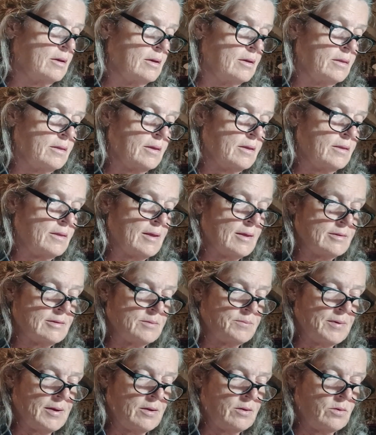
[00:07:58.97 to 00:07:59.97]
think that's
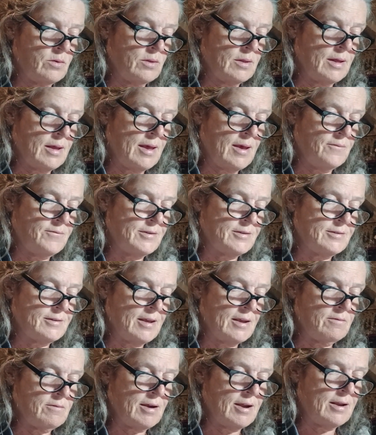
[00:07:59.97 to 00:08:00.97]
about all I have to
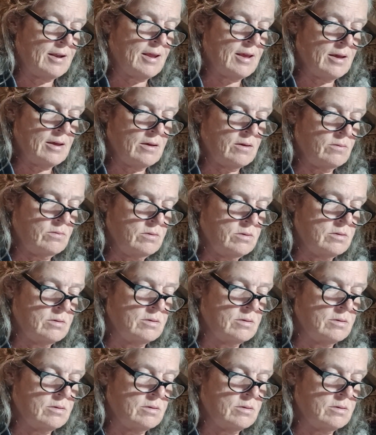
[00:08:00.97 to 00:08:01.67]
say right now.